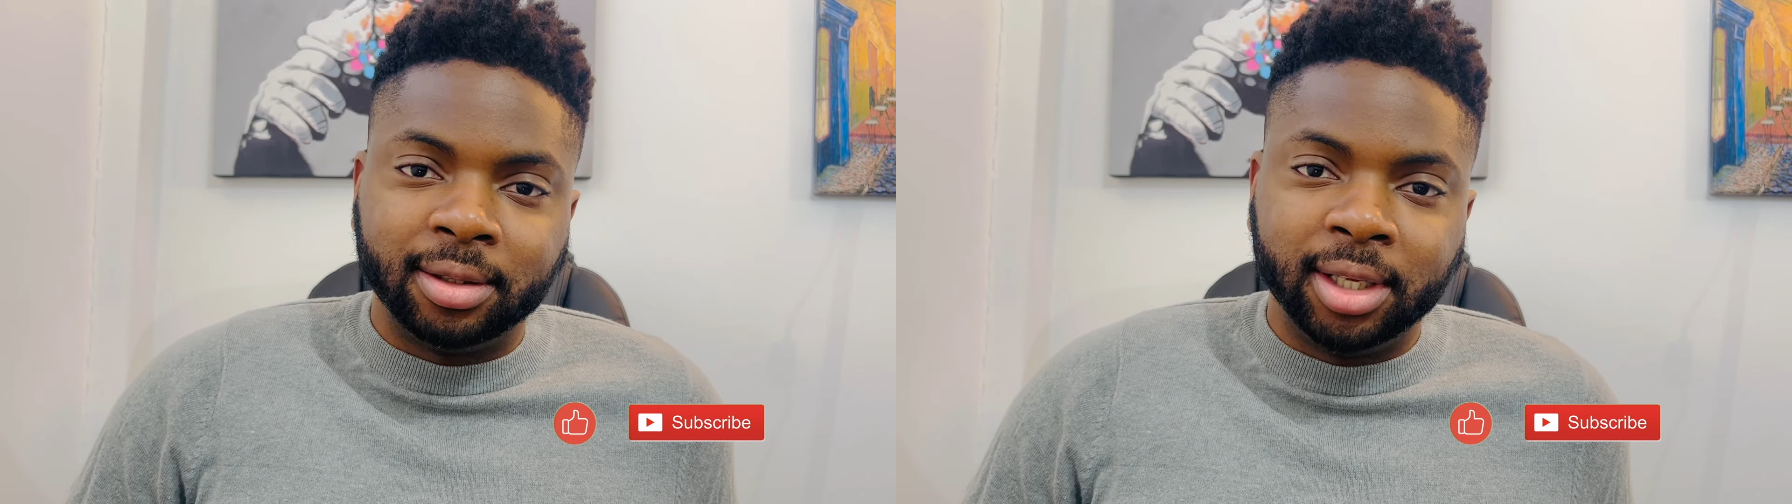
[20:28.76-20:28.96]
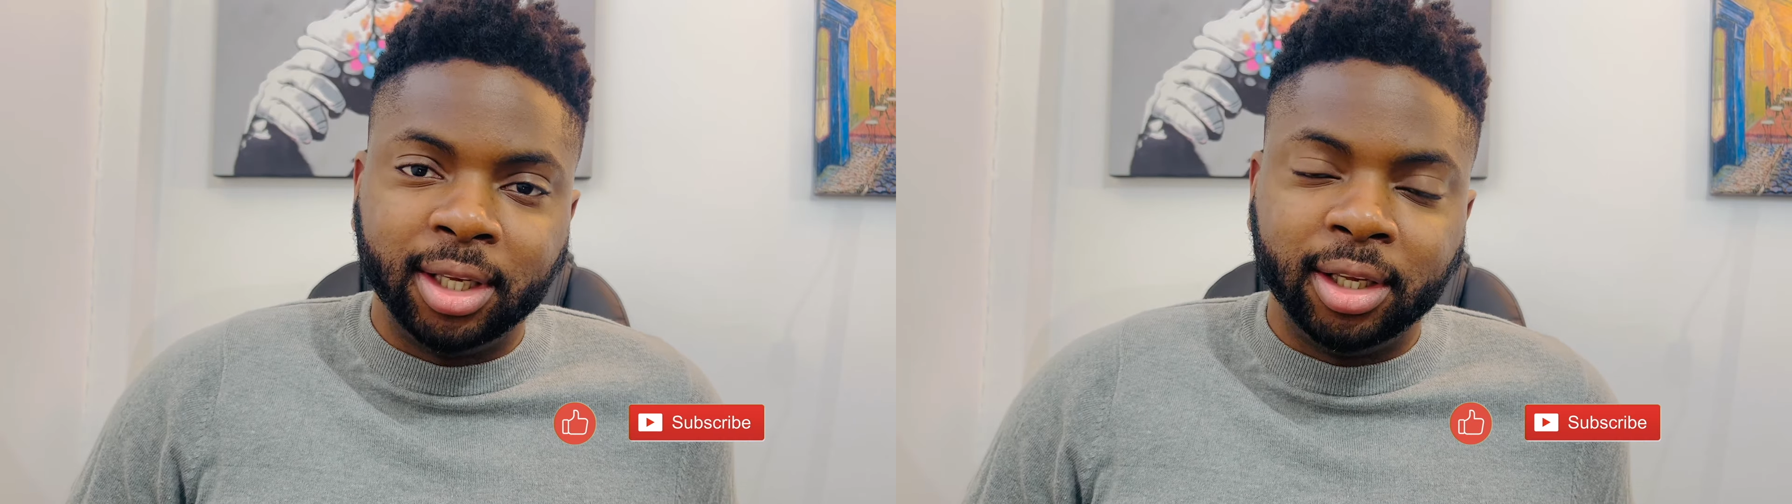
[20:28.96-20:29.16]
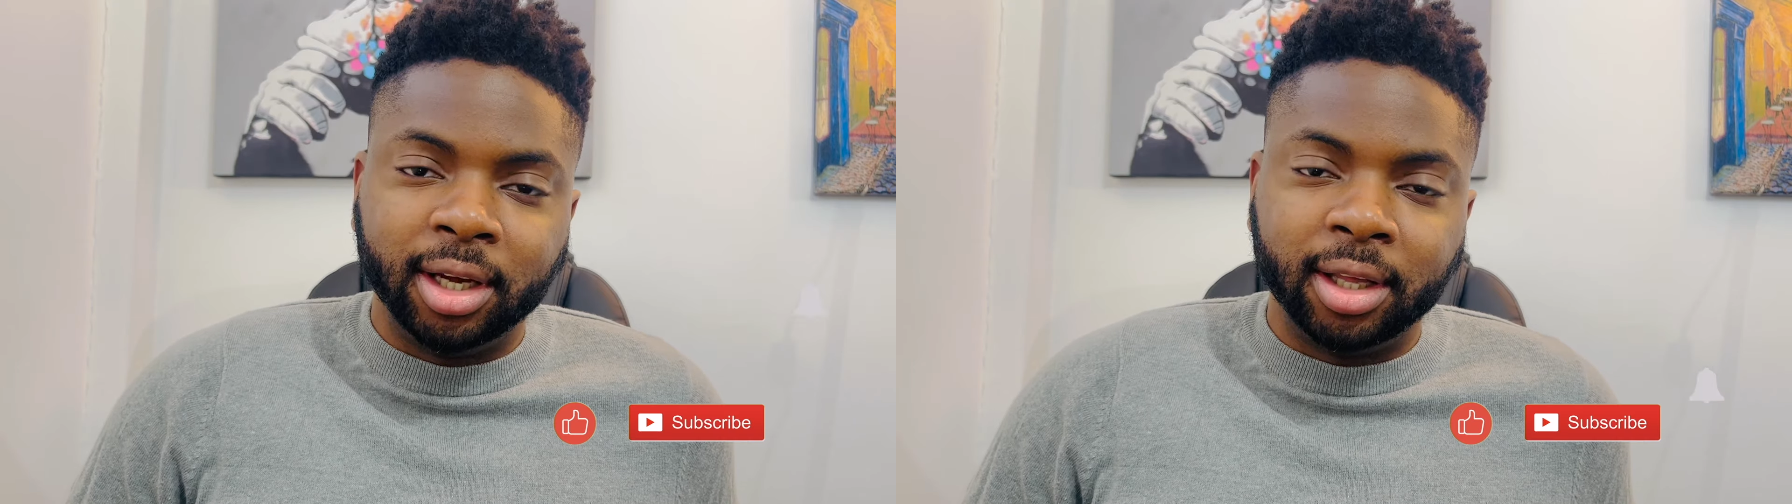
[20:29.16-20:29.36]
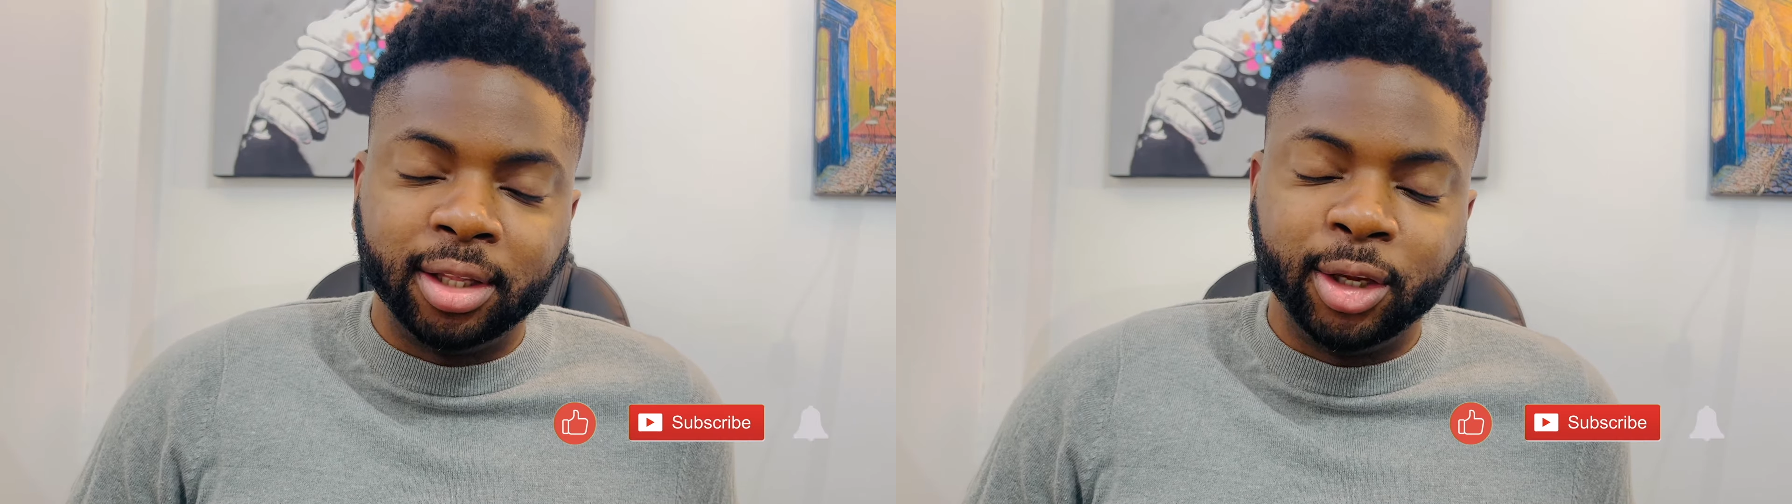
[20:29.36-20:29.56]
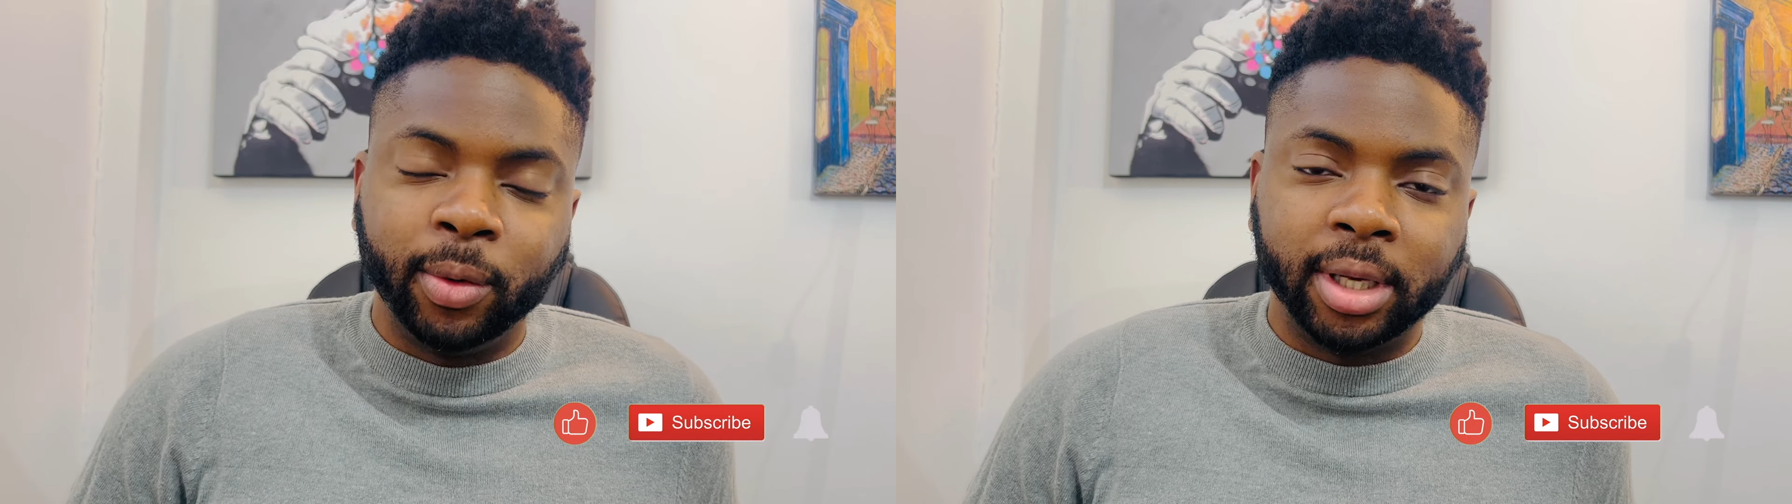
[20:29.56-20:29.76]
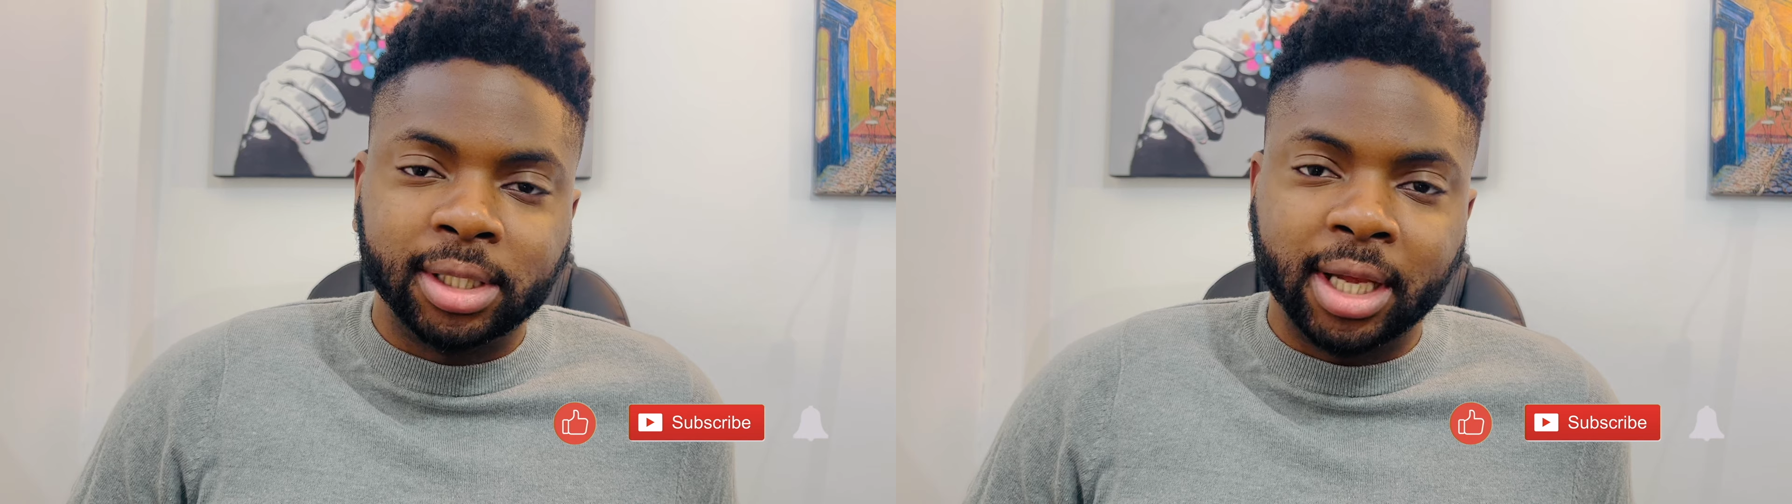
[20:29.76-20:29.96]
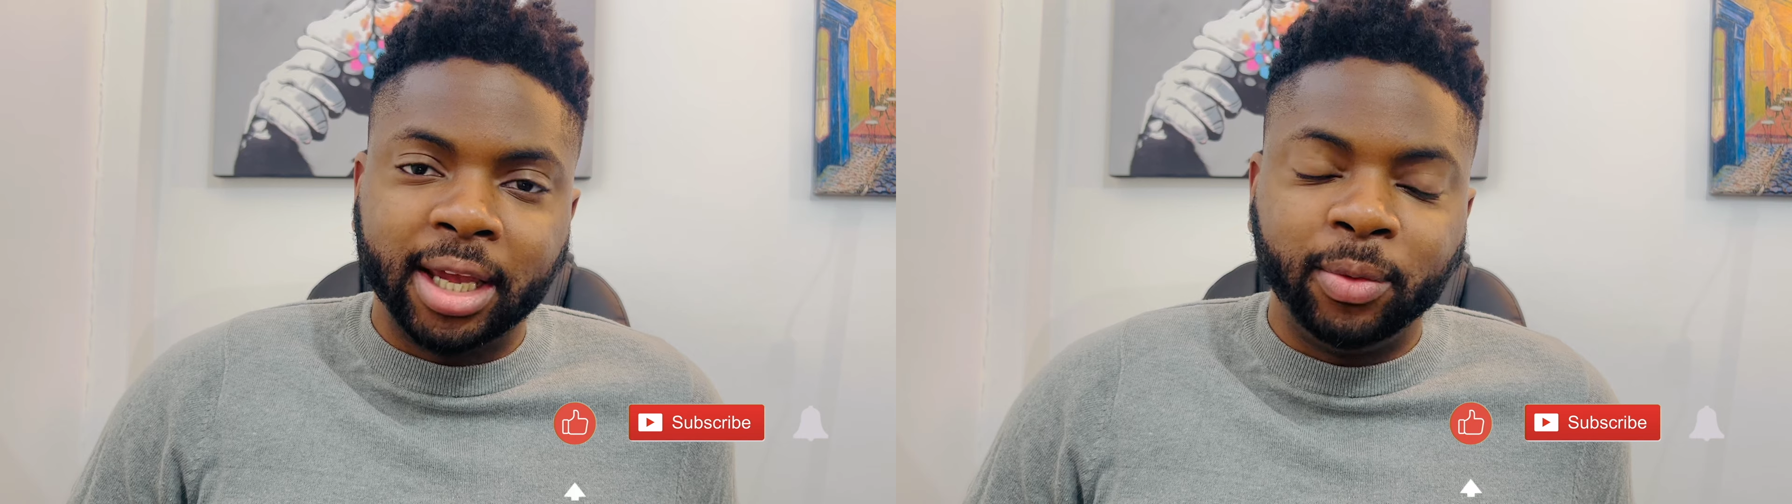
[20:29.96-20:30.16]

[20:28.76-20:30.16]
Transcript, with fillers: the, uh, the USA